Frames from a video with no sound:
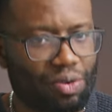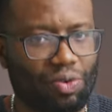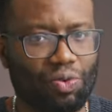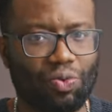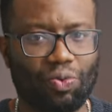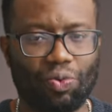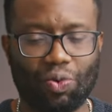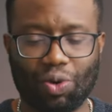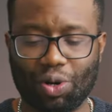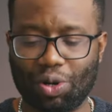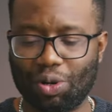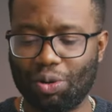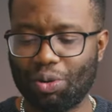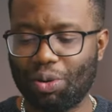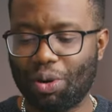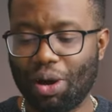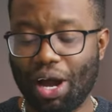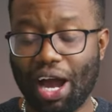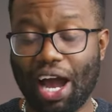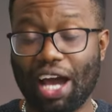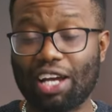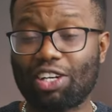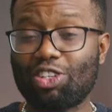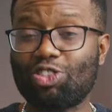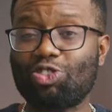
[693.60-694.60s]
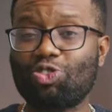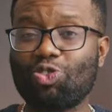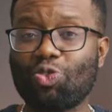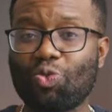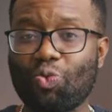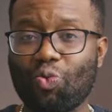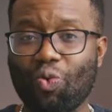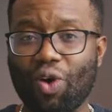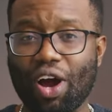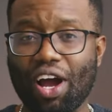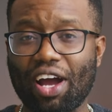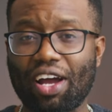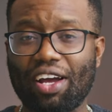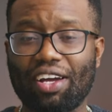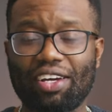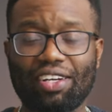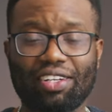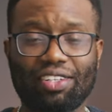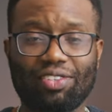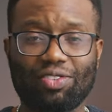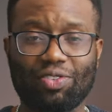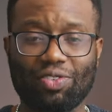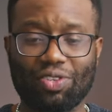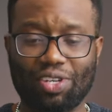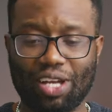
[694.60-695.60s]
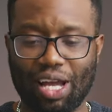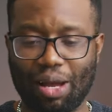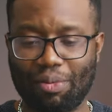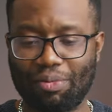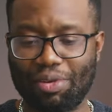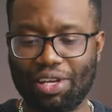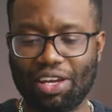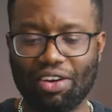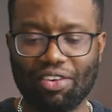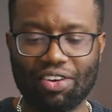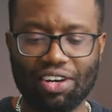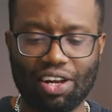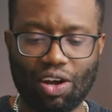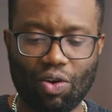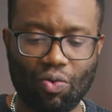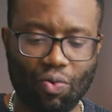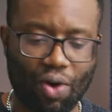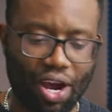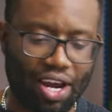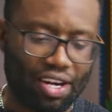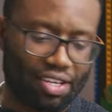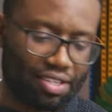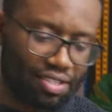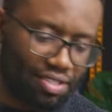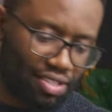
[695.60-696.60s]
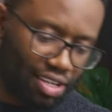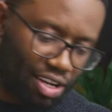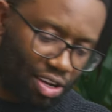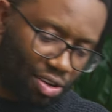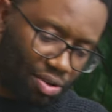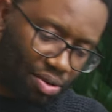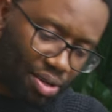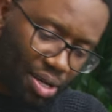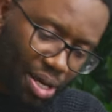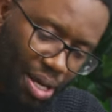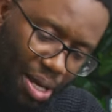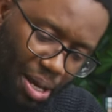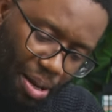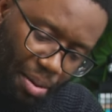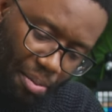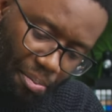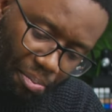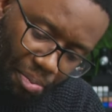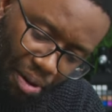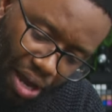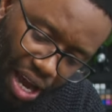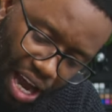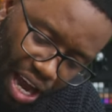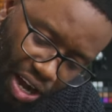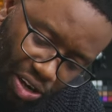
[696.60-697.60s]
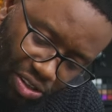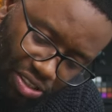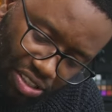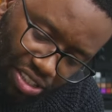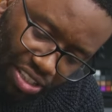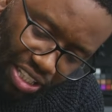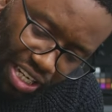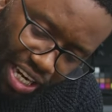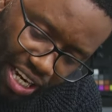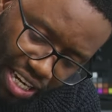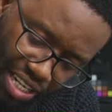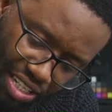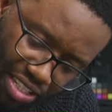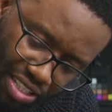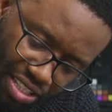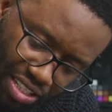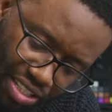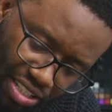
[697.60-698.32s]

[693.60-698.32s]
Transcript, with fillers: Well, I don't know why I'm hearing that whiny sound, but I'll change